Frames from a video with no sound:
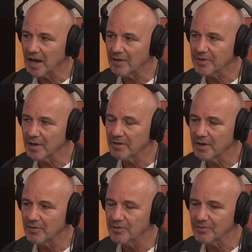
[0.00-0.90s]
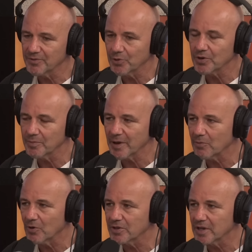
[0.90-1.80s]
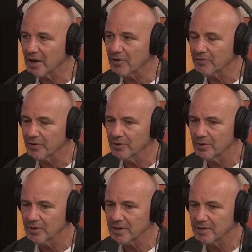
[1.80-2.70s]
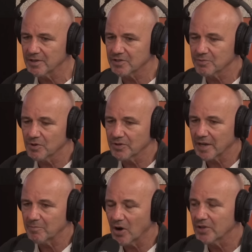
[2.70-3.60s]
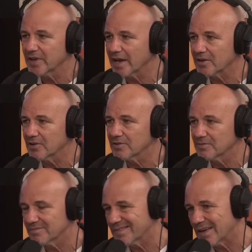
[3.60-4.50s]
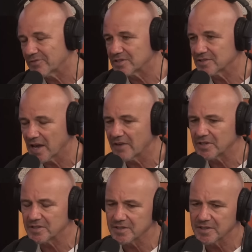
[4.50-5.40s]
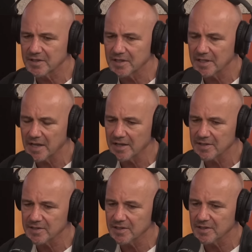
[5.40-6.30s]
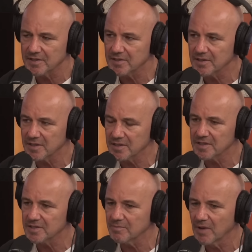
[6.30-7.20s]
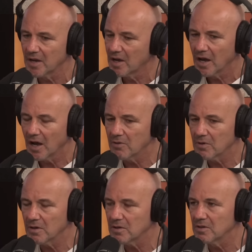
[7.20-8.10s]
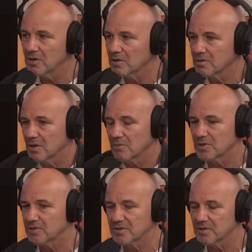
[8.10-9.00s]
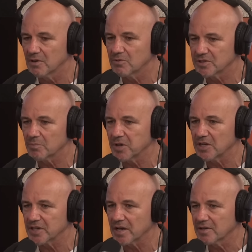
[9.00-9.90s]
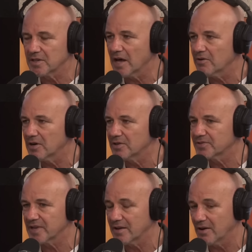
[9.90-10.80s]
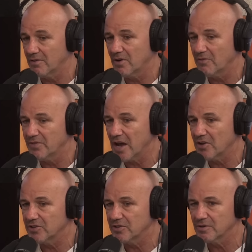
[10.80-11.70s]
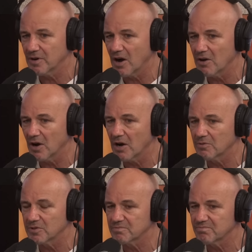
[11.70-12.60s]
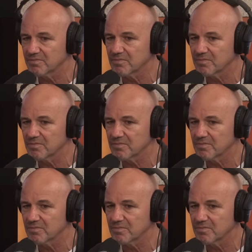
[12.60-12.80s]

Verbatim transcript: after and talking about what you're going through, and he, he just wanted to get my take on it. Yep. having having seen the uh, seen, seen, the system. Look, right. Uh, look, was was a pleasure. Yeah, it's uh, I, have known you. I, I was